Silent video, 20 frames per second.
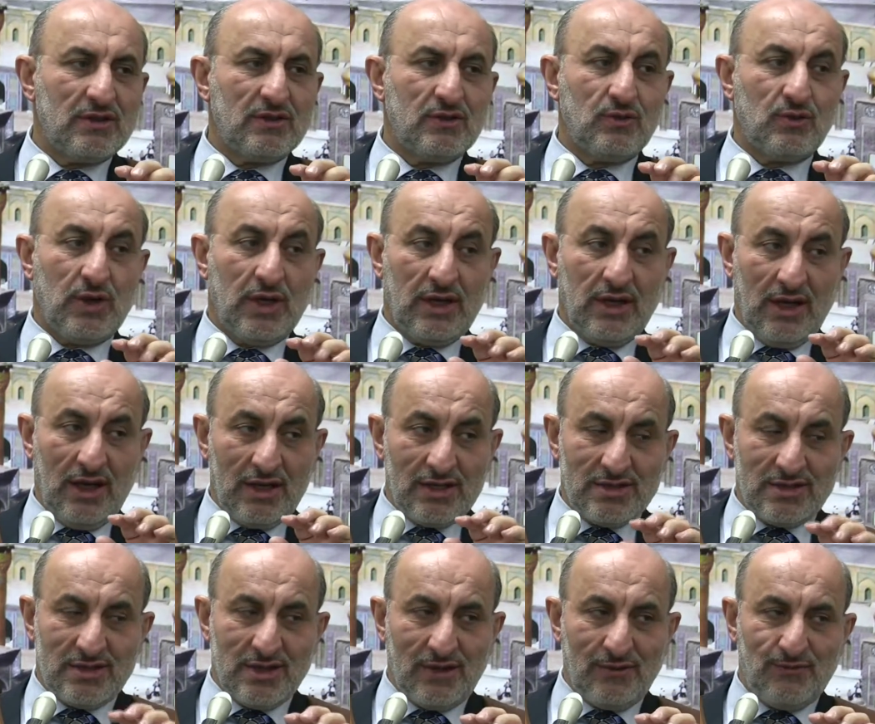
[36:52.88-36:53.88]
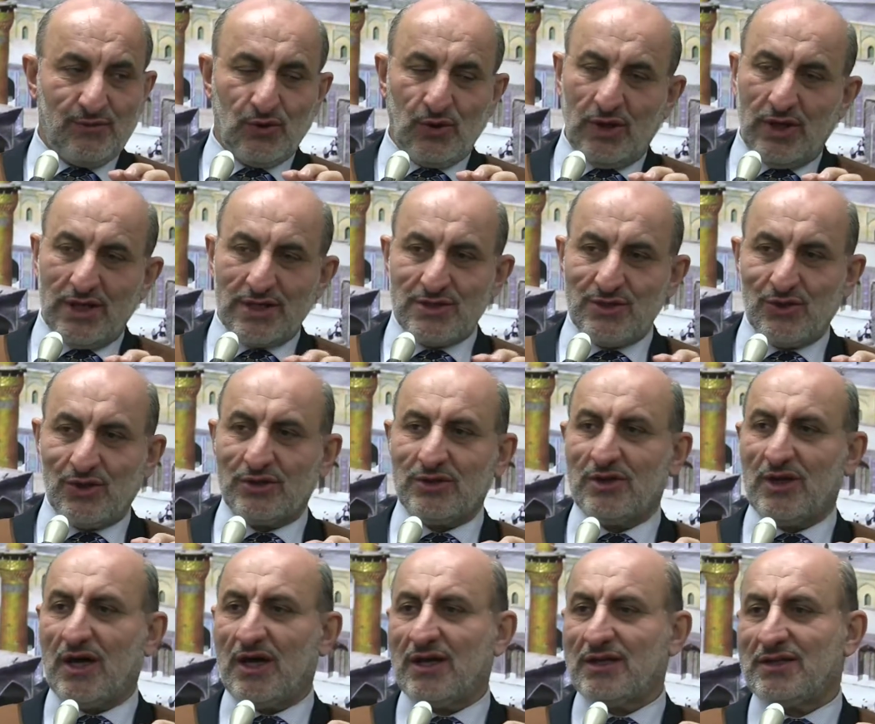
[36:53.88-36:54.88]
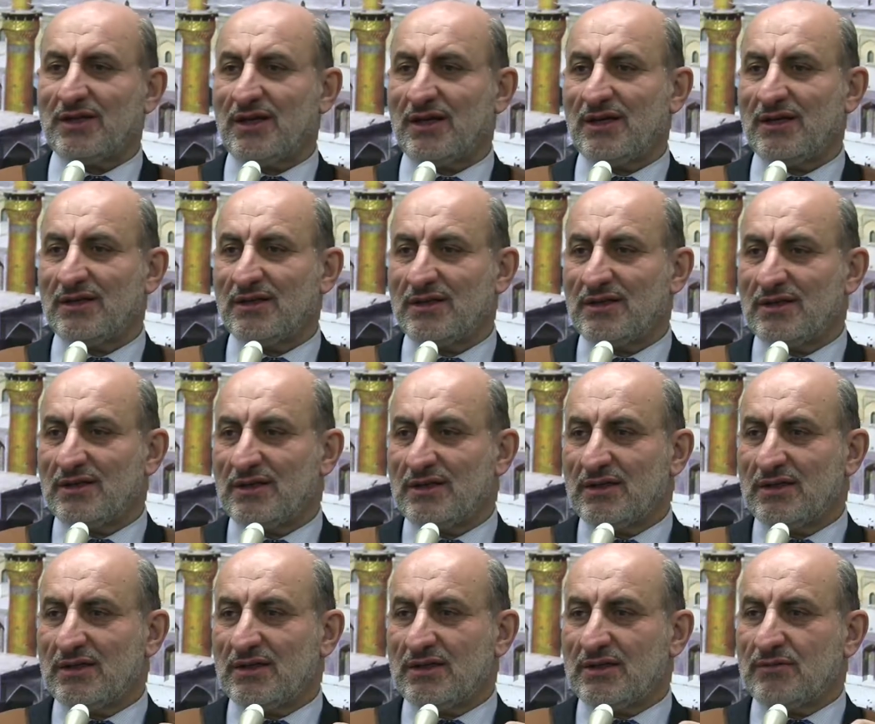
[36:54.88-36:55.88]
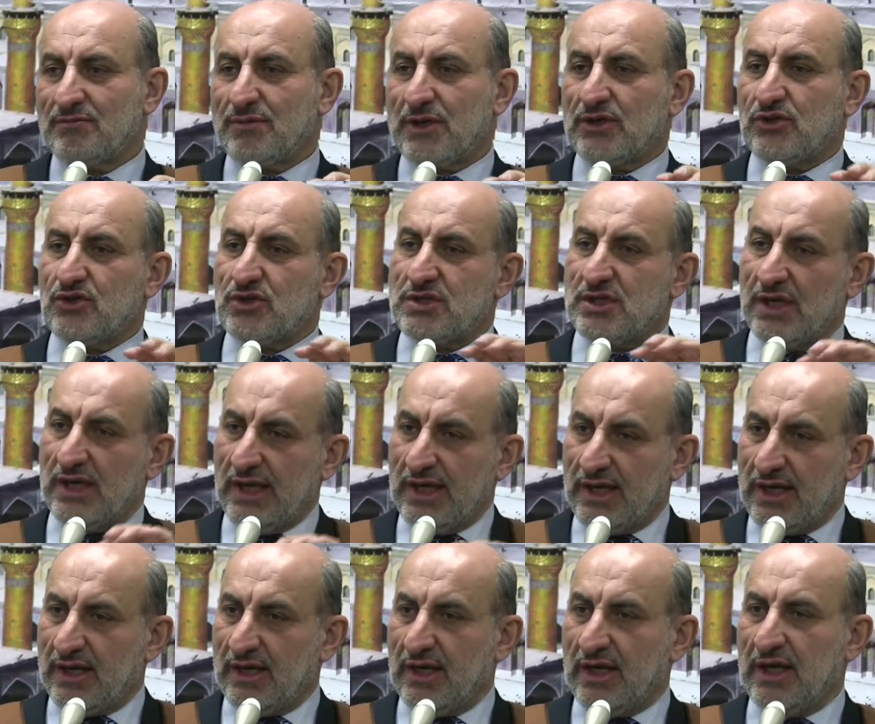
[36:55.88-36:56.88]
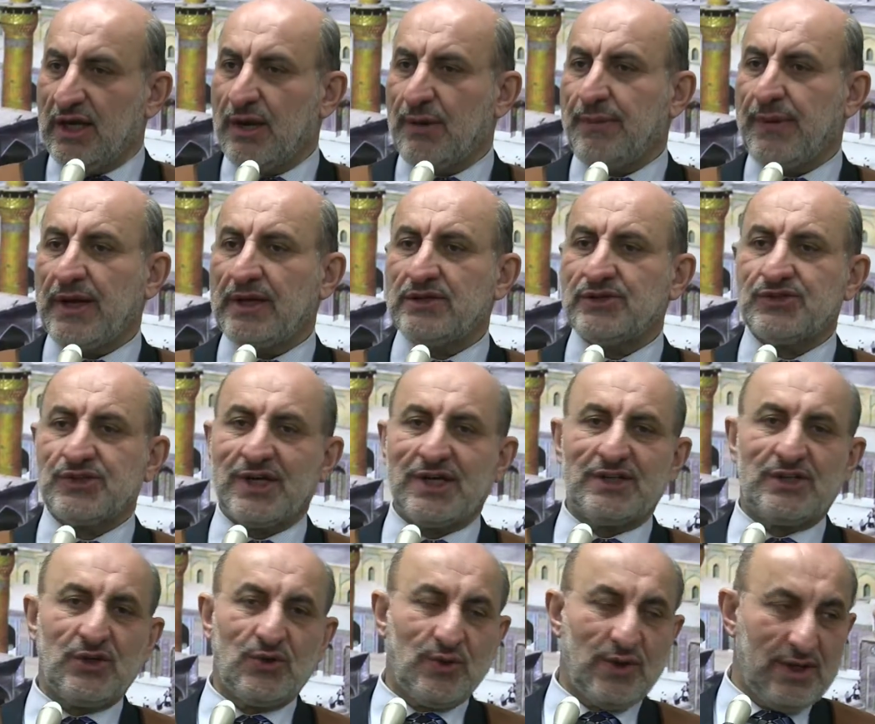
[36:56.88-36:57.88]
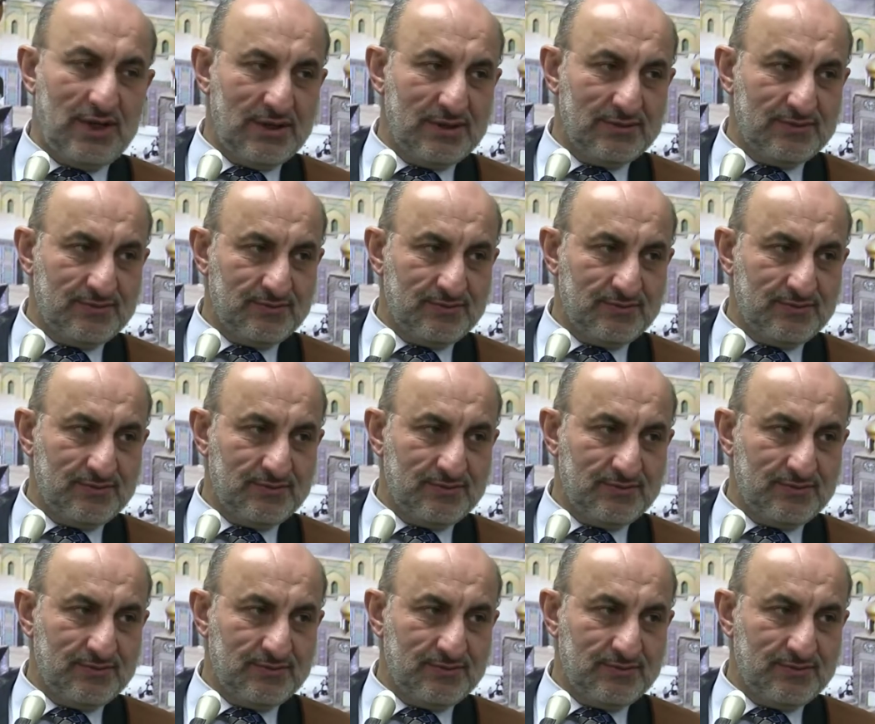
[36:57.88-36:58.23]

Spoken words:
when he is sinful, he is not adil. But you see, he repents right away.